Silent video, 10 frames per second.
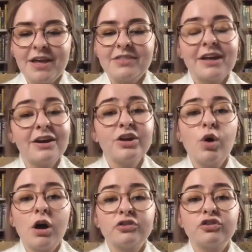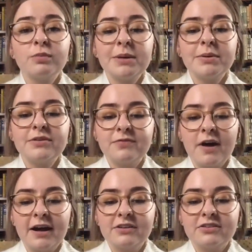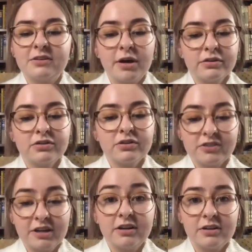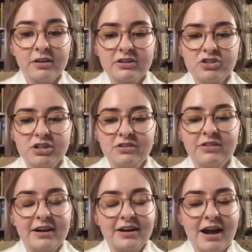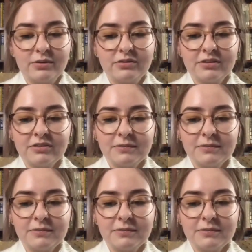There you will also be able to find some other data collections that it houses.